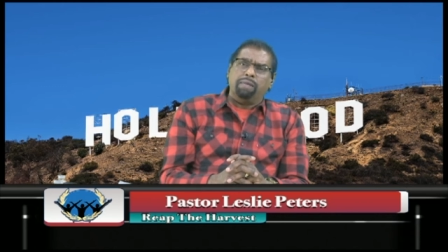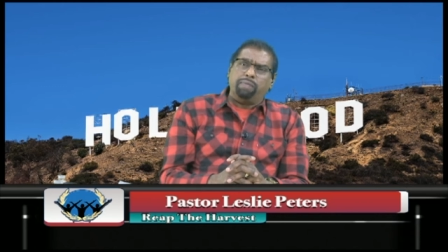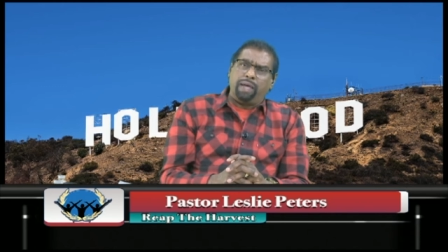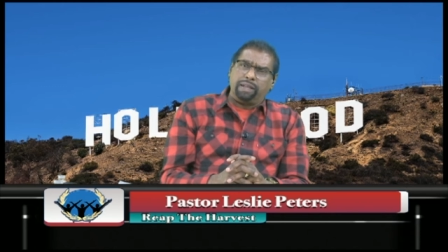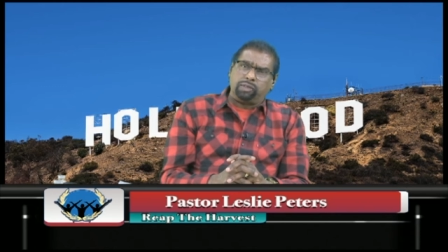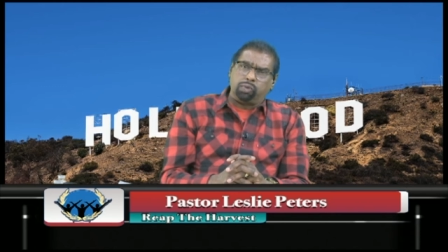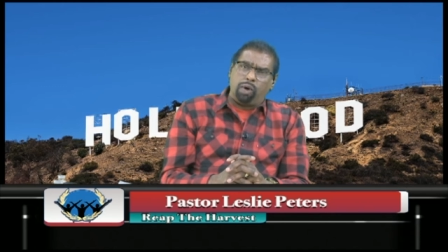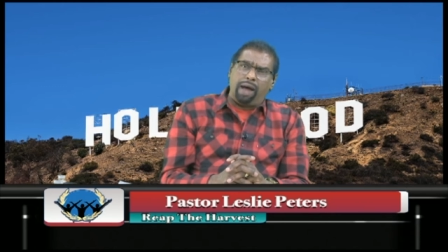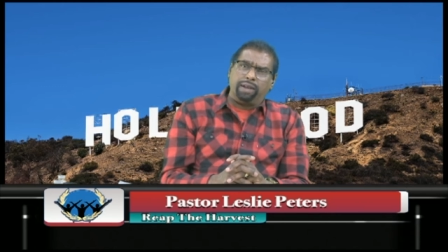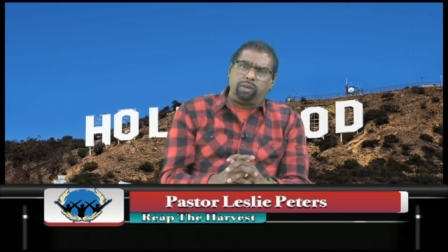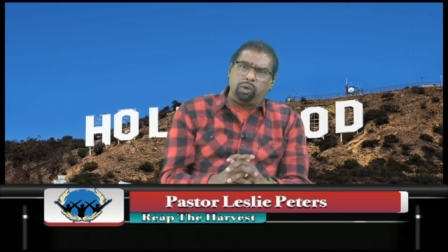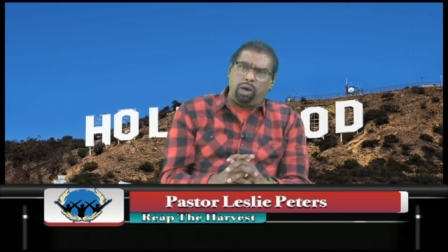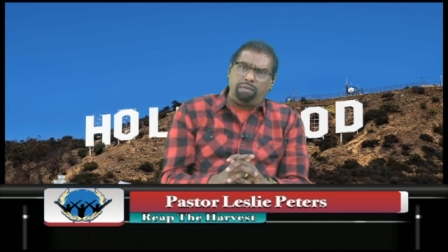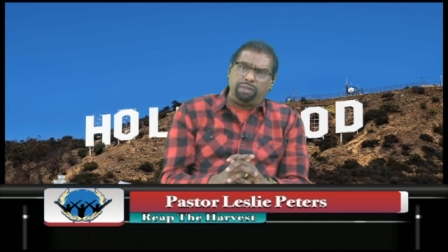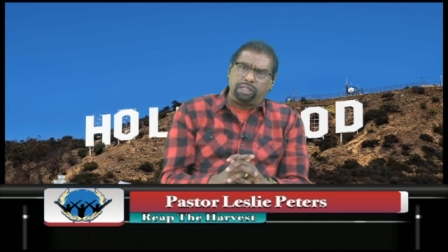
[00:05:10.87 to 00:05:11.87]
That's right,
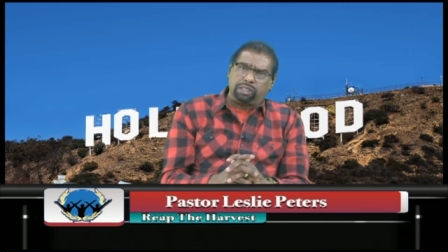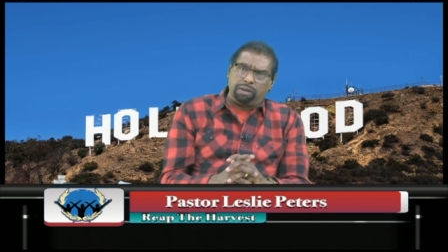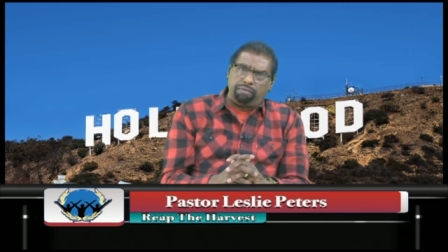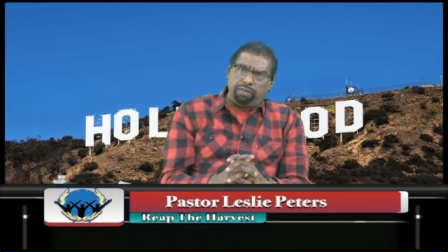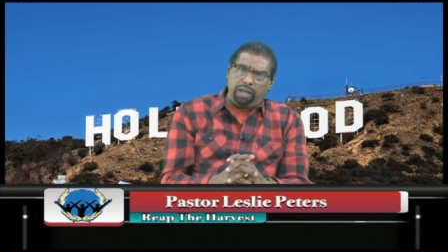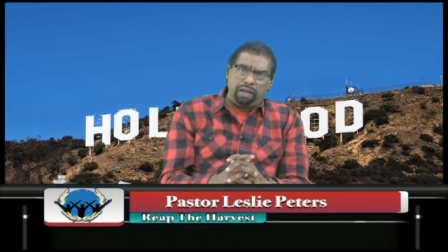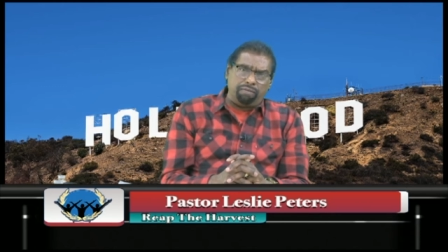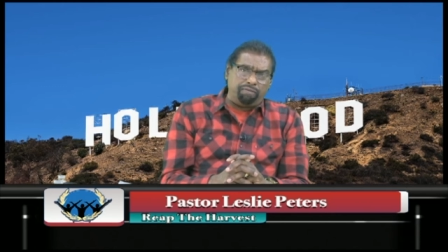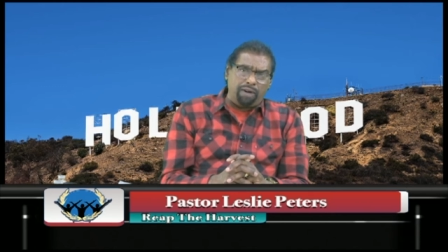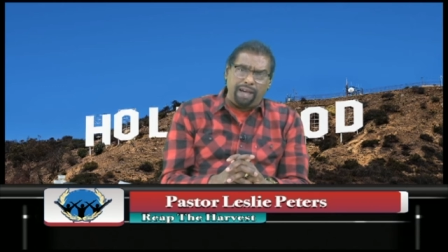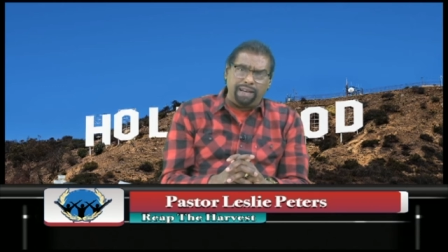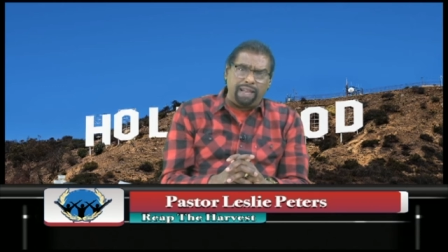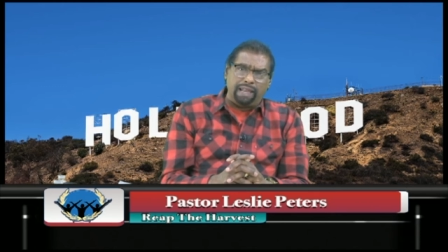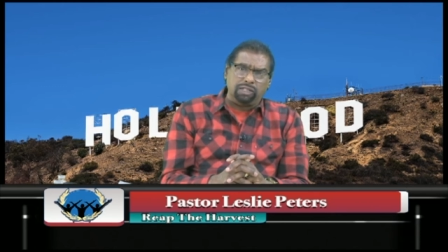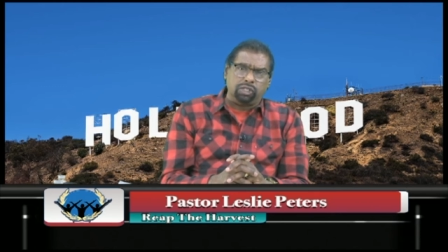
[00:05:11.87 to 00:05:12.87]
you have a severe
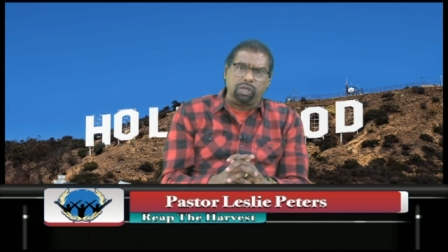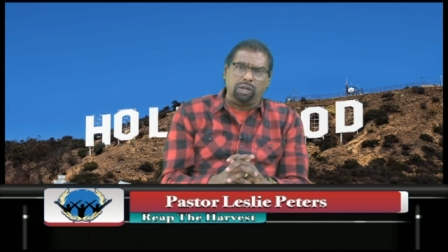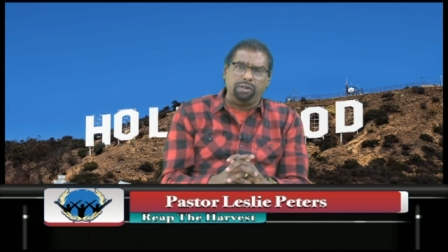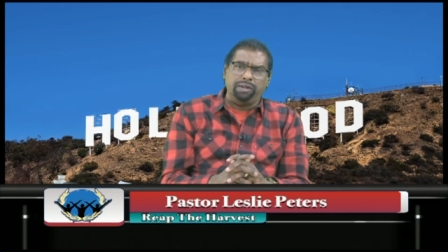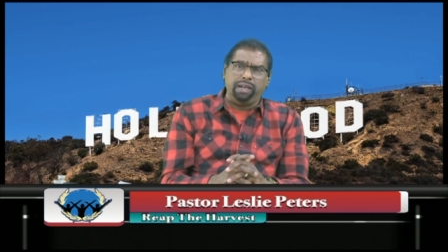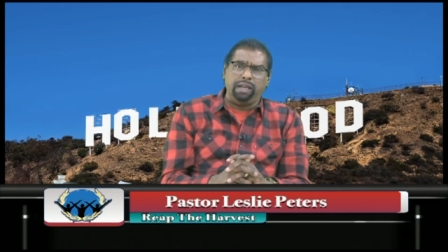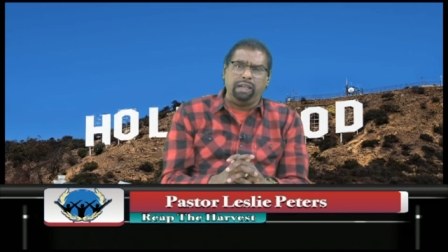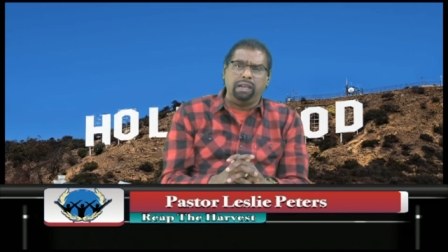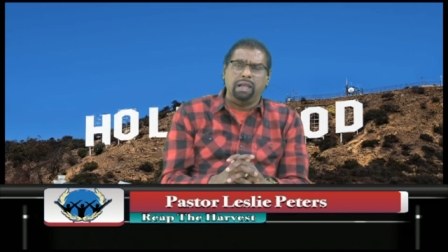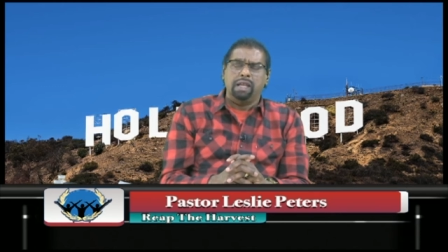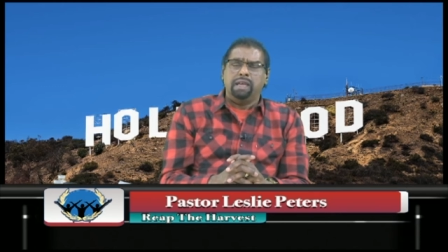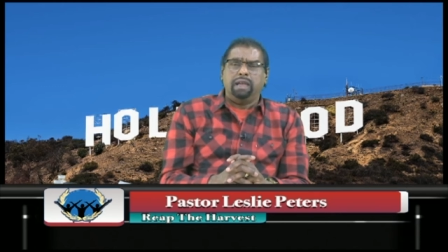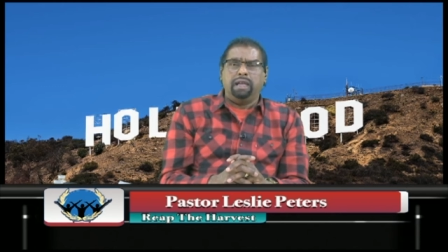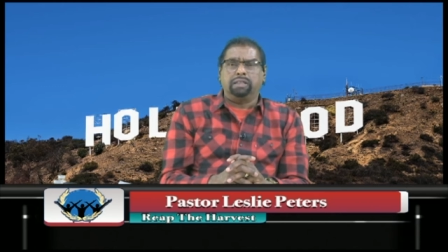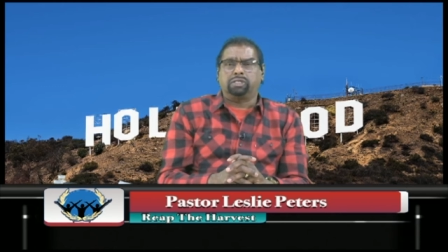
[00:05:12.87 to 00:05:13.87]
financial need.
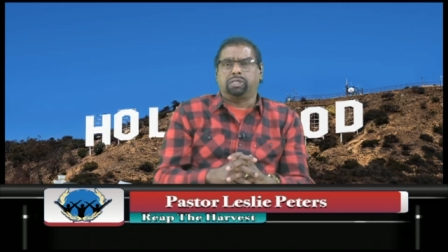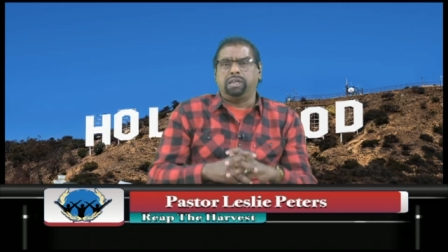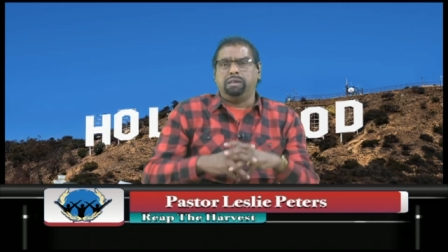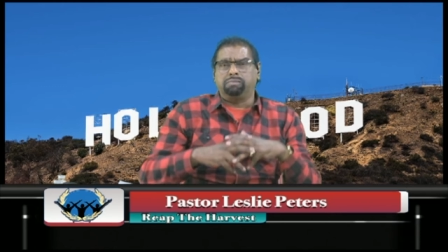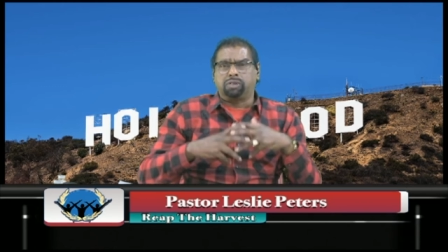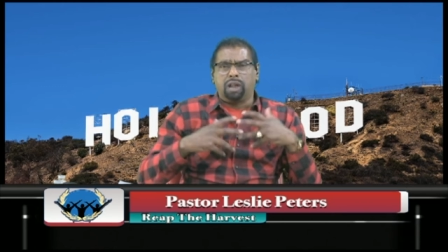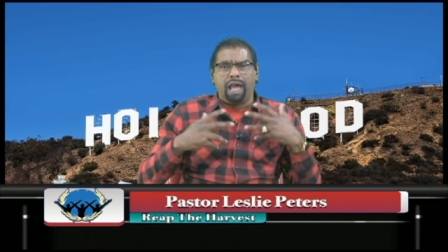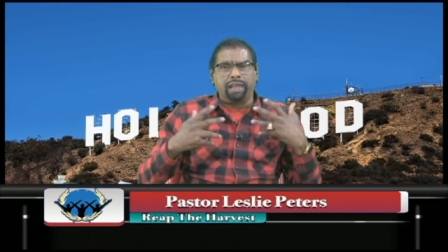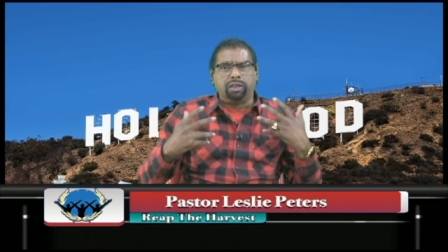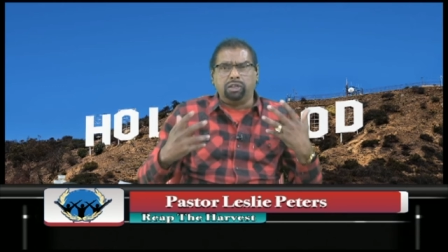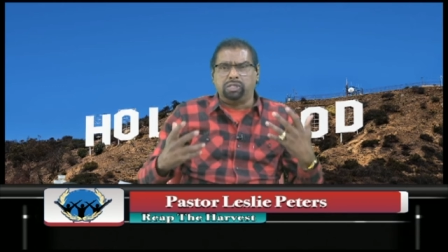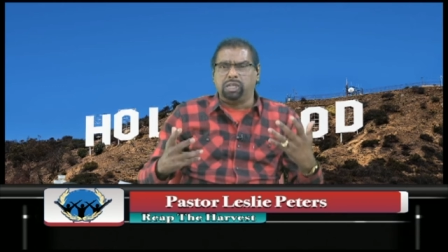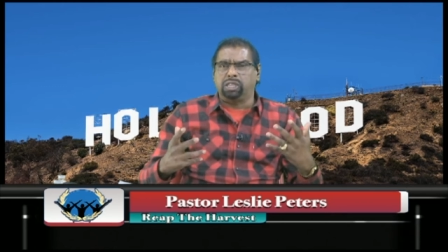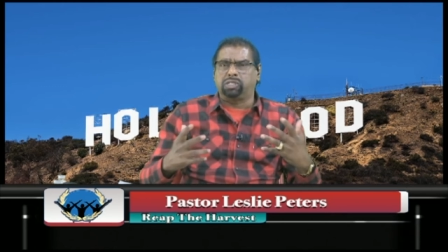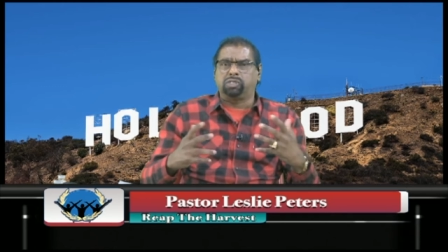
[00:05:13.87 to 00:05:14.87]
It seems like you
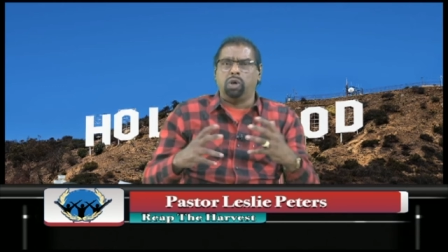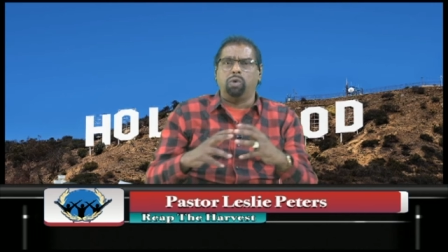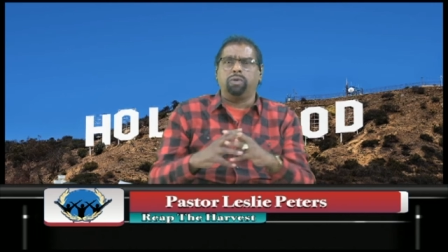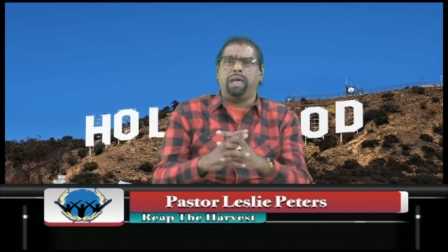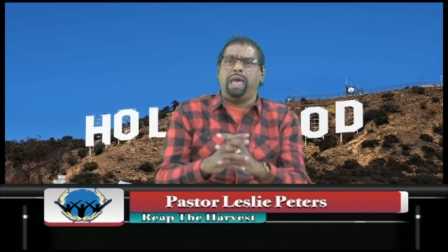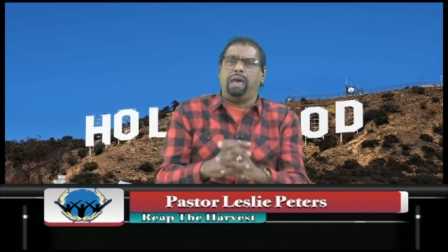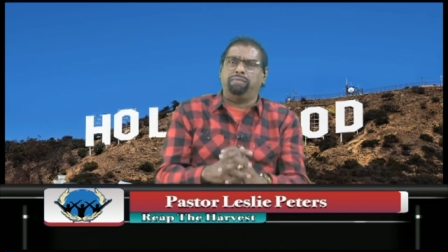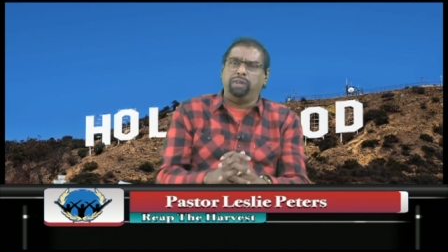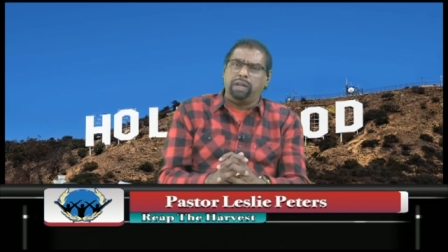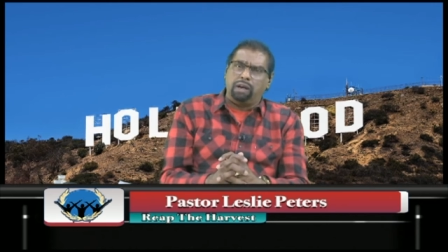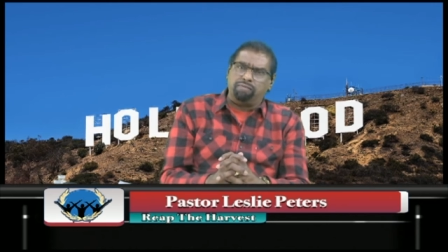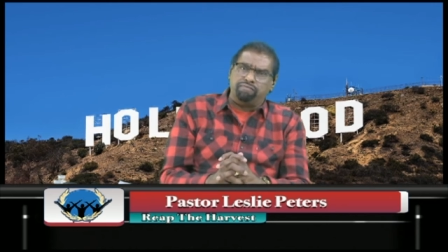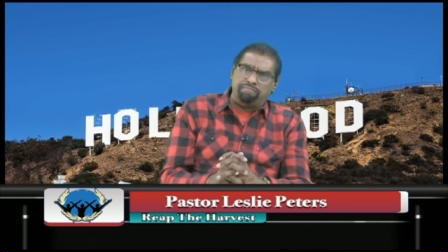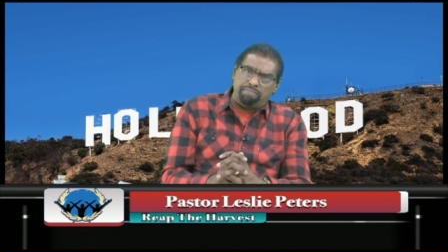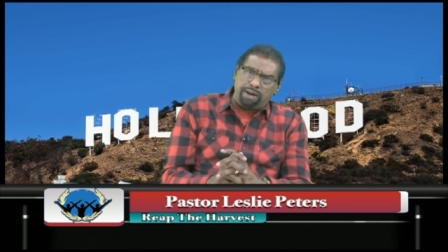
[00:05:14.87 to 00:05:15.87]
just don't have
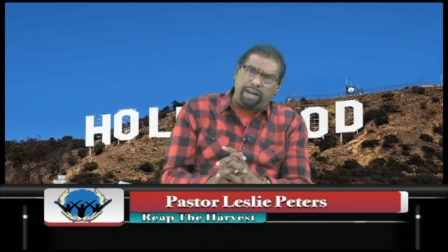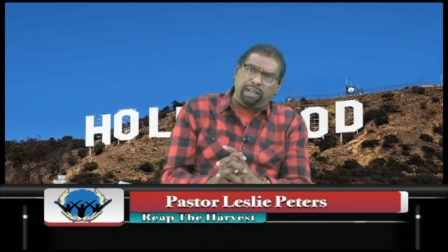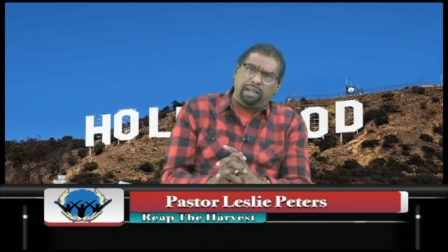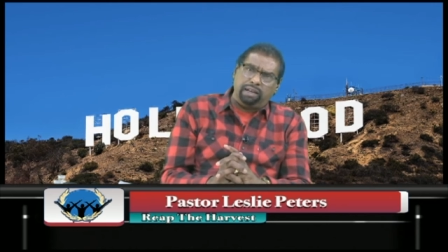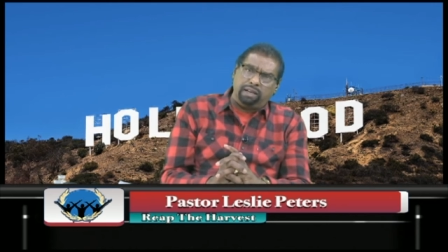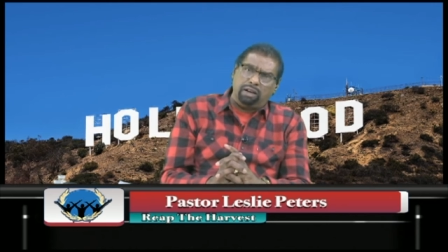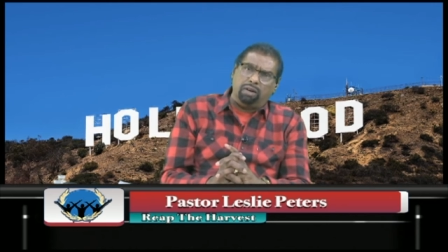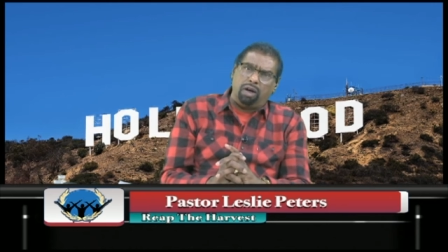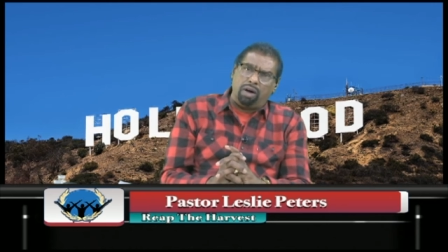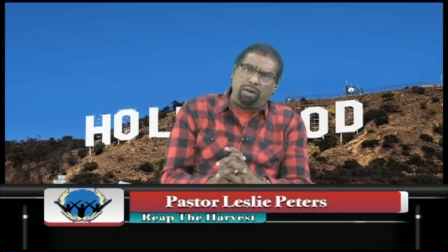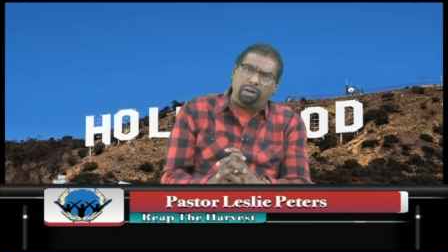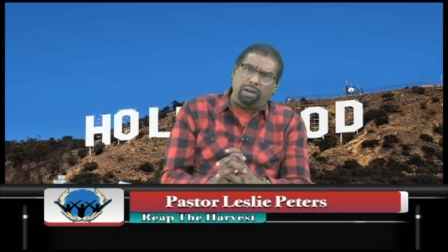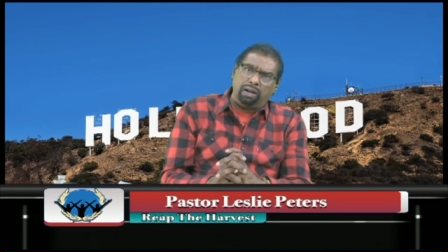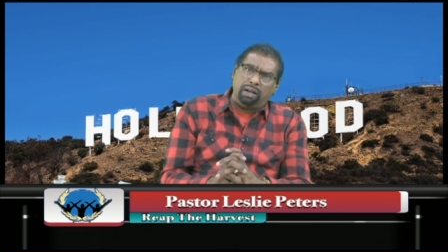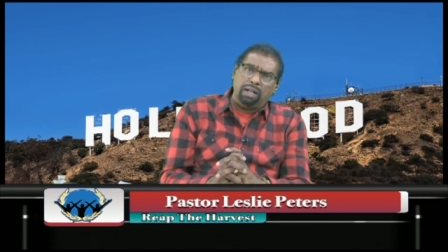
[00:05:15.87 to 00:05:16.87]
enough money any
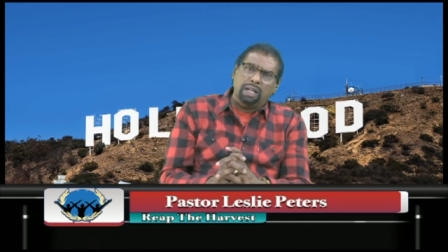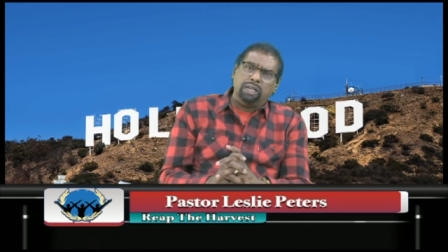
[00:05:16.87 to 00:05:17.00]
longer.